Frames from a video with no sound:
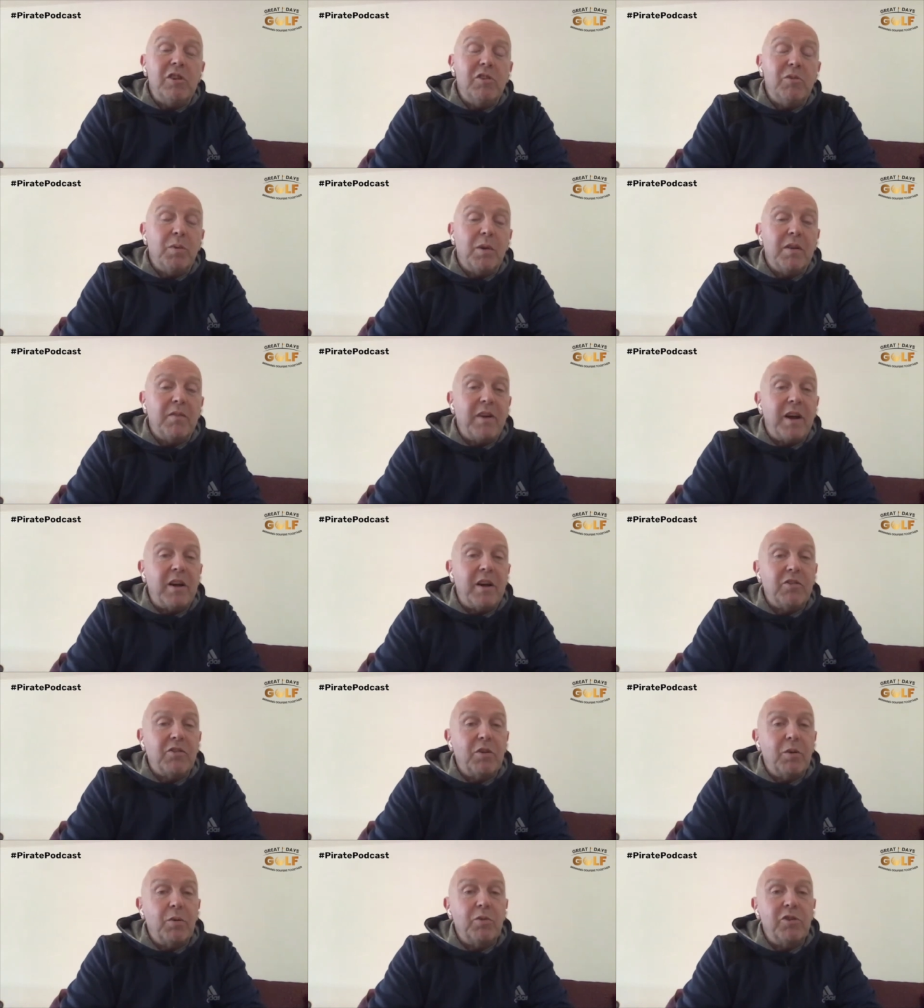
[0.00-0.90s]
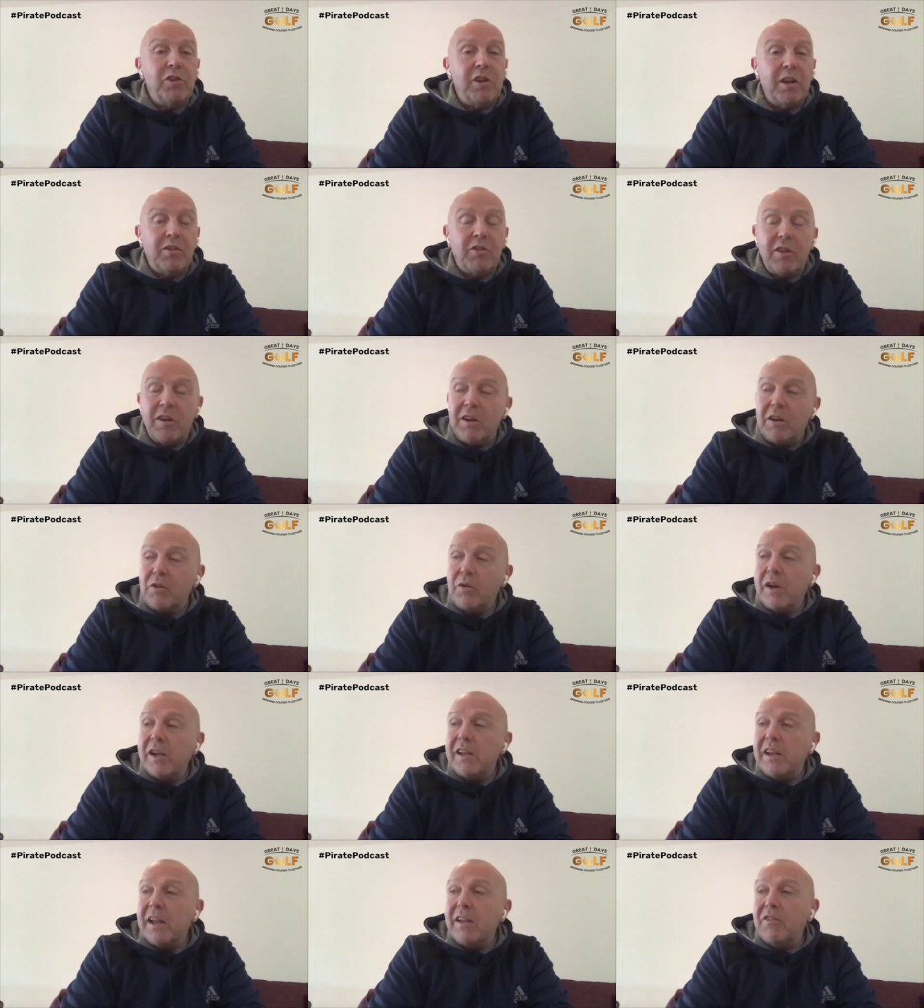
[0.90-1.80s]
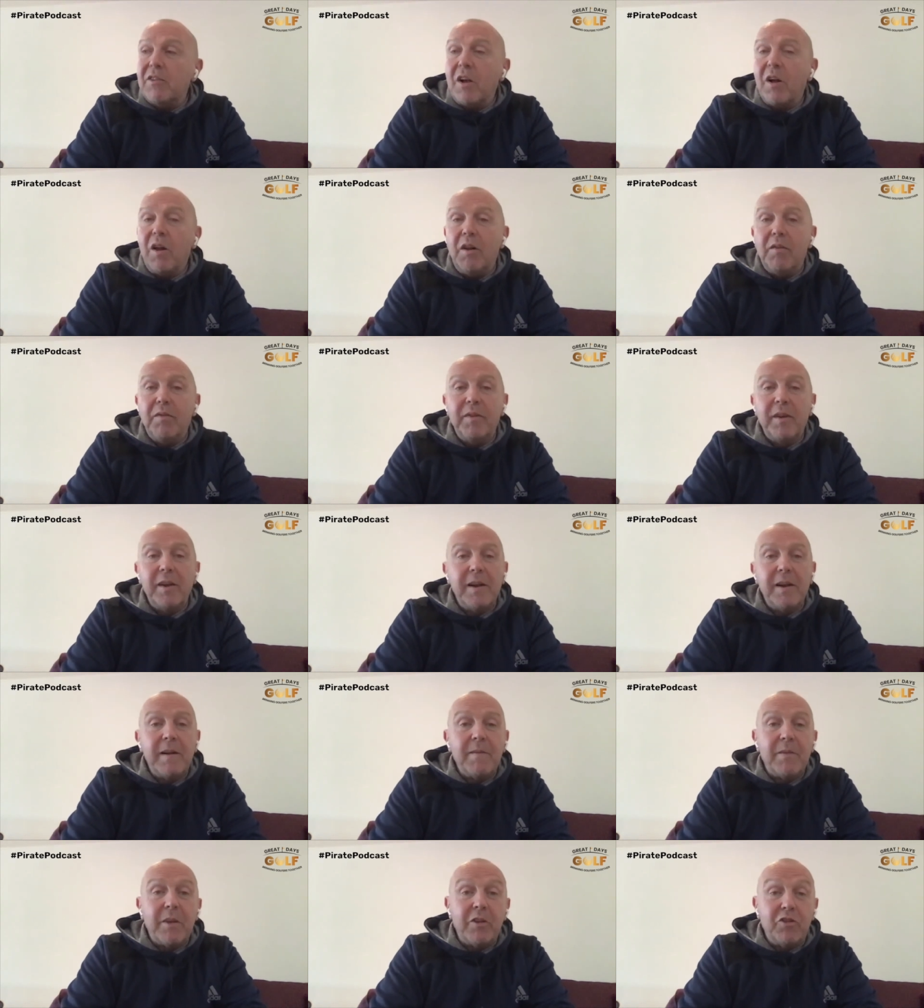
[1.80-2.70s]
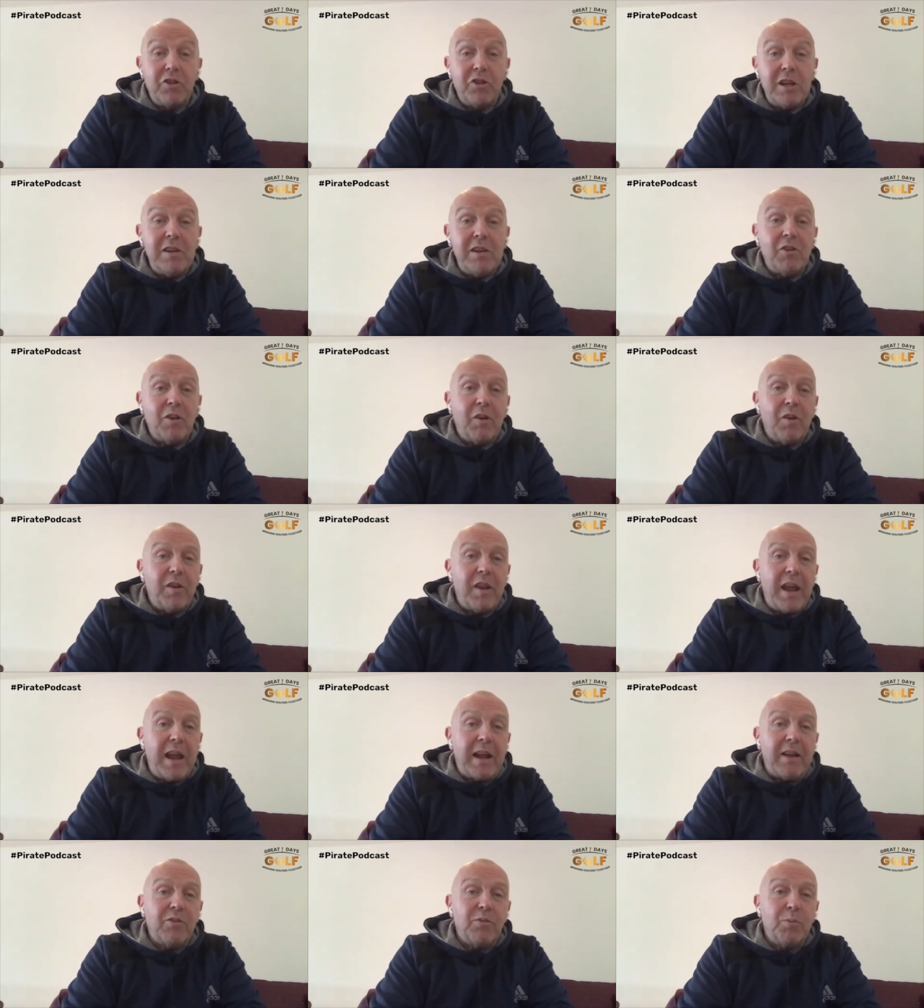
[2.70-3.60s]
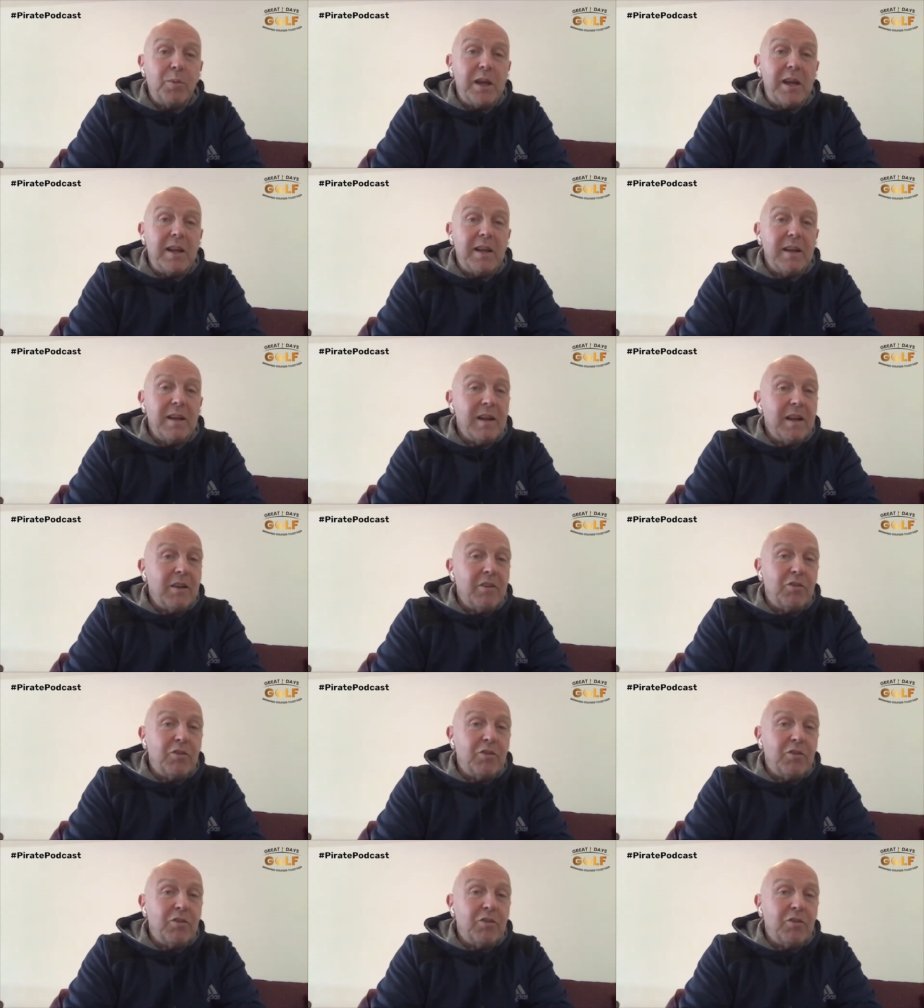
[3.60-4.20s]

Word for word: She's one of our associates at Great Days Golf, and she's on next week.